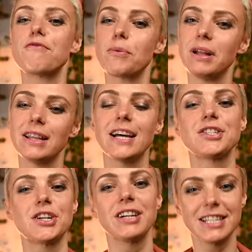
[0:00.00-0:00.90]
from a
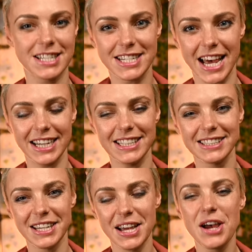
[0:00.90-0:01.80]
lesser estate.
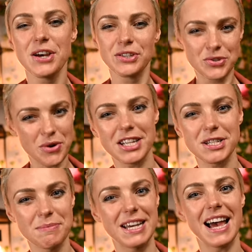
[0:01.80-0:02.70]

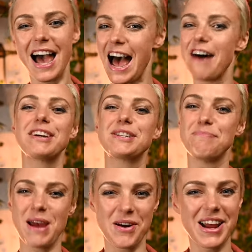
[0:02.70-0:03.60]
Trust me, I have
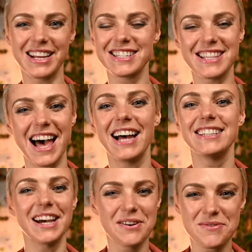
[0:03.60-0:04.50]
experienced
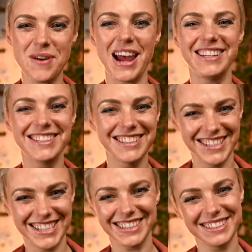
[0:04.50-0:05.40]
that a great
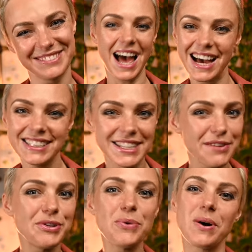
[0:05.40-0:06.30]
deal. And
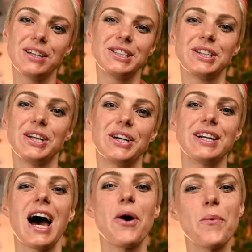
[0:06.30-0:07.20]
if you want to learn
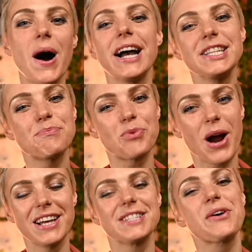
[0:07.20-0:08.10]
how wine's
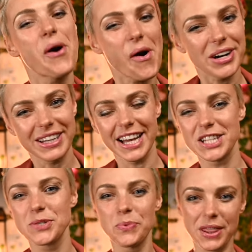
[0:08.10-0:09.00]
price
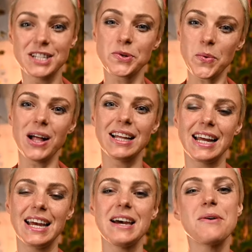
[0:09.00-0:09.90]
correlates with its
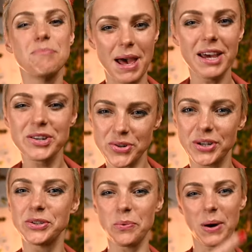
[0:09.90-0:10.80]
quality, make
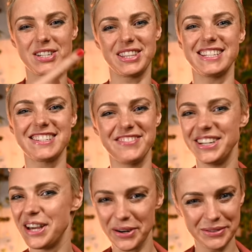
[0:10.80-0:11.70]
sure to watch this
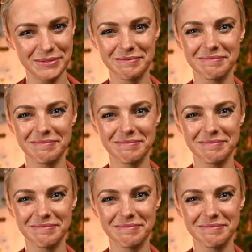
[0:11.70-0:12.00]
video.